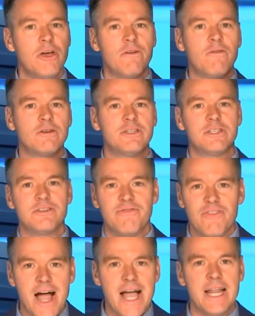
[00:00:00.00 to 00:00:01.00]
versus
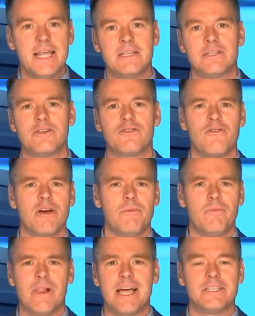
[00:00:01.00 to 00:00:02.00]
flying into the
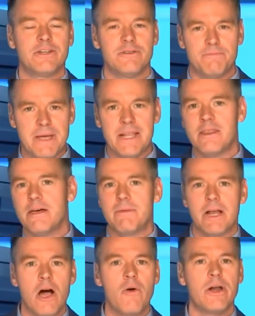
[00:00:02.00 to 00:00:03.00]
Trailblazers, beating them and
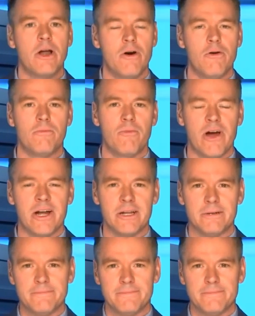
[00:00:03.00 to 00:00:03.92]
going home, Brandon.